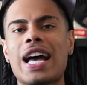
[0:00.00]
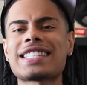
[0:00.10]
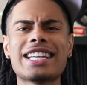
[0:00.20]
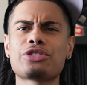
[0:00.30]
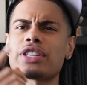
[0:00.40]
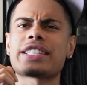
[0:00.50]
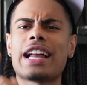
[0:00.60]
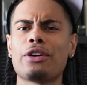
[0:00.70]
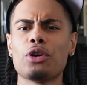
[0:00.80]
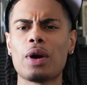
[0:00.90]
that's interesting
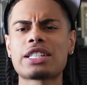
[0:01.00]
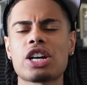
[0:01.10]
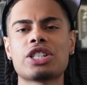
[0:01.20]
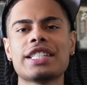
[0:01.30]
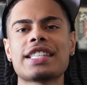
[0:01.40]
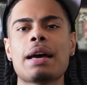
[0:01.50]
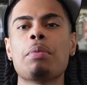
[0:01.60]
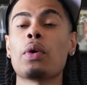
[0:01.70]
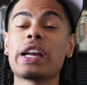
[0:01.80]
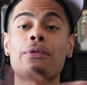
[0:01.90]
i don't know why shaw g's is there
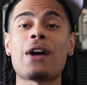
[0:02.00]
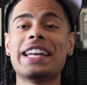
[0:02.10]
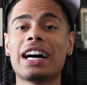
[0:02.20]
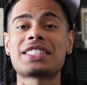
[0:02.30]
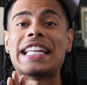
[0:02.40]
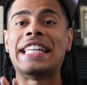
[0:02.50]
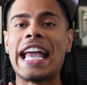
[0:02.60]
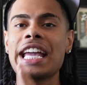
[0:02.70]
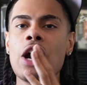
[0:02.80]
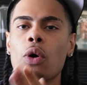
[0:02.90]
but we're gonna find out
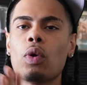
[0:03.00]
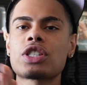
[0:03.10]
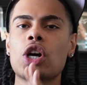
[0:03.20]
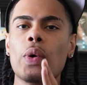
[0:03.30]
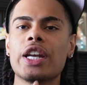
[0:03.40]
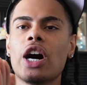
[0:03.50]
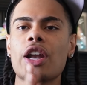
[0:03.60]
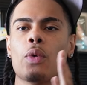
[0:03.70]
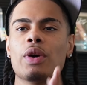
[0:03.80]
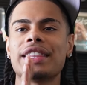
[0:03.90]
today what's going
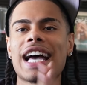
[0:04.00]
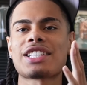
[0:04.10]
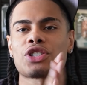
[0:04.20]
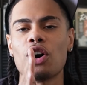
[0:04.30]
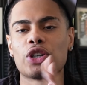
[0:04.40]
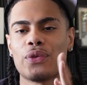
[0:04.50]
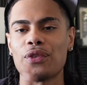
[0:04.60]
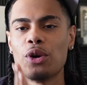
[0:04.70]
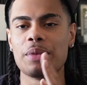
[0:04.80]
on with that song you feel